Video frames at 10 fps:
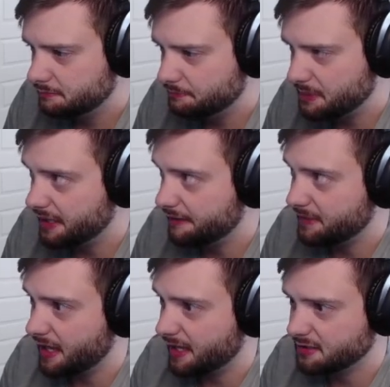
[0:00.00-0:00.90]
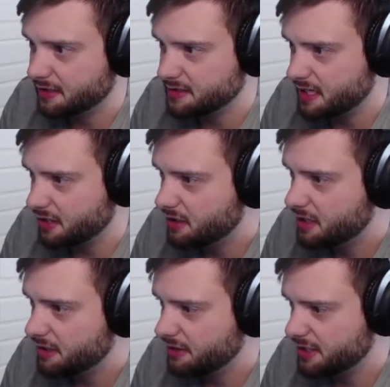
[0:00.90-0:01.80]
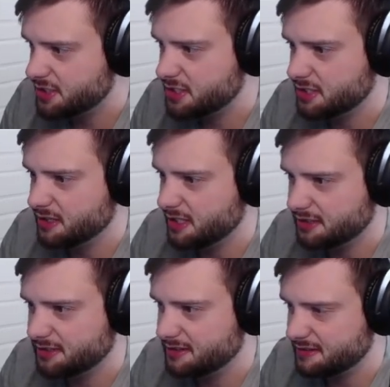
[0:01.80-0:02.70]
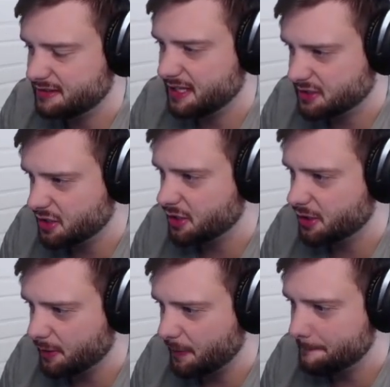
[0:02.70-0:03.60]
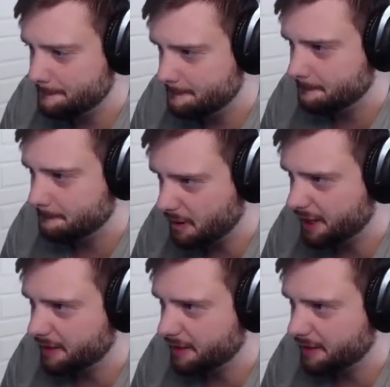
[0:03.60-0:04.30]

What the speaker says: But as you can tell, this is your bread and